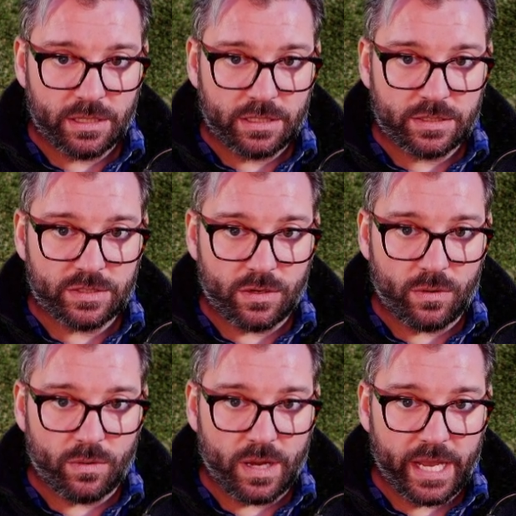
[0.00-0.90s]

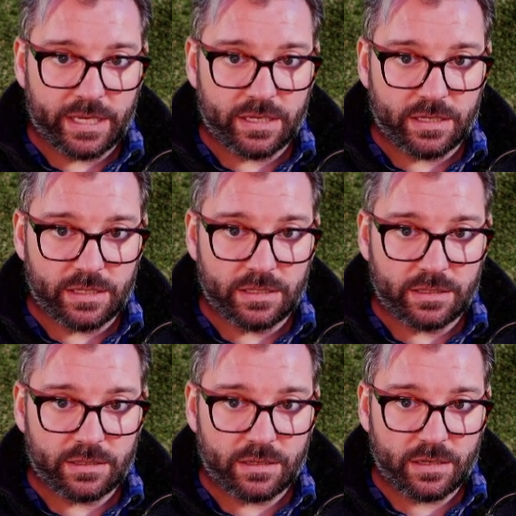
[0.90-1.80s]
So I could
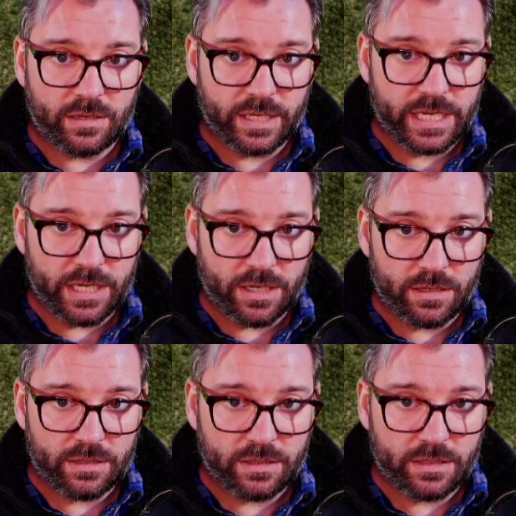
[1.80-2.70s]
click
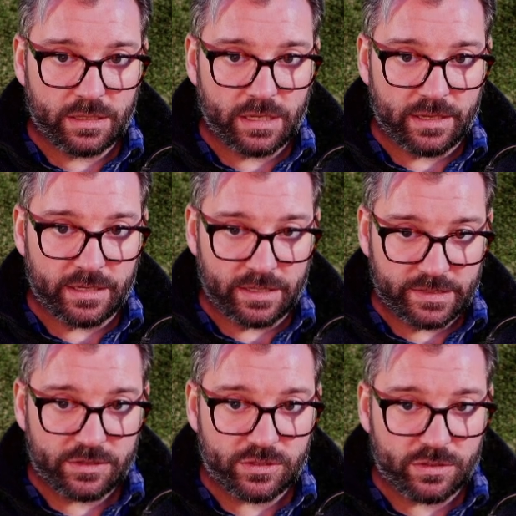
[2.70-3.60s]
here, and then it
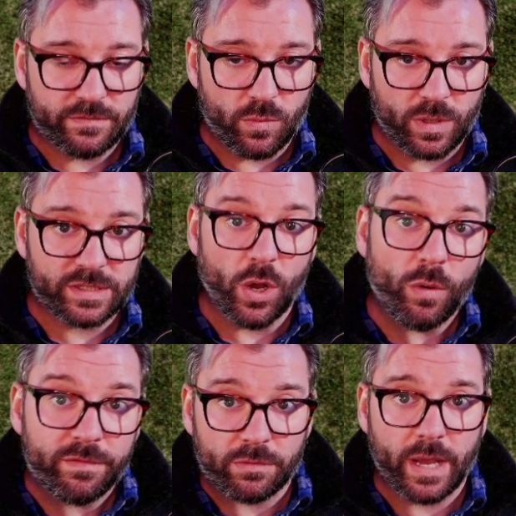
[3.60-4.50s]
tells you if you want to
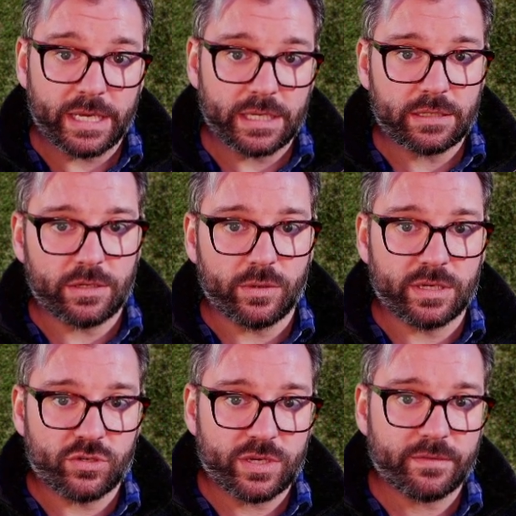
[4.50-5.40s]
overwrite it, you can
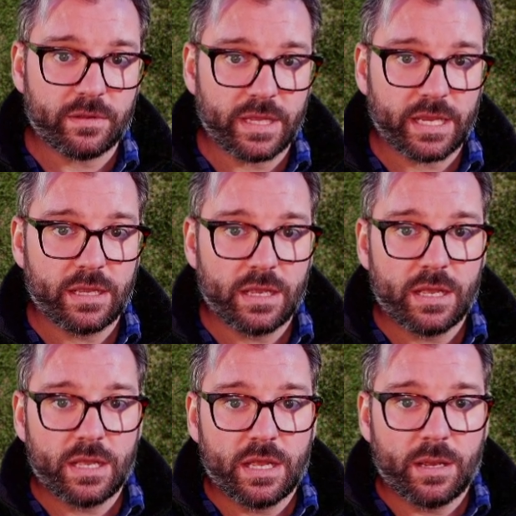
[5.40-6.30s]
shift click,
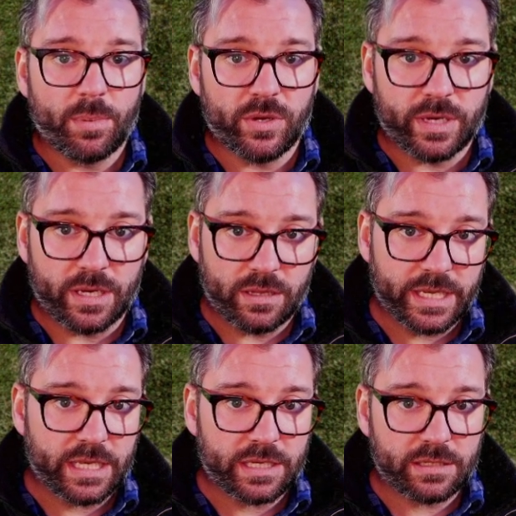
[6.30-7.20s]
but you can
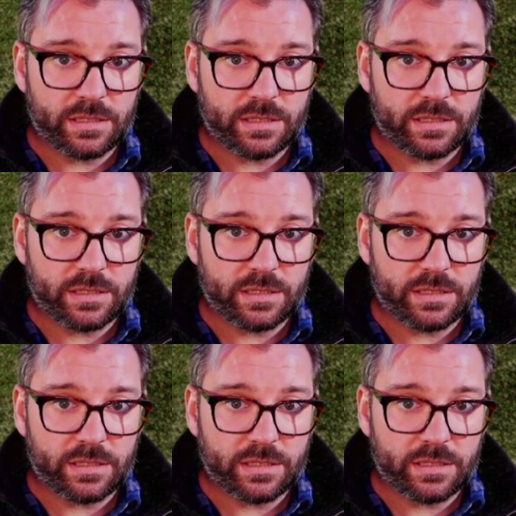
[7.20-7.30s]
click it.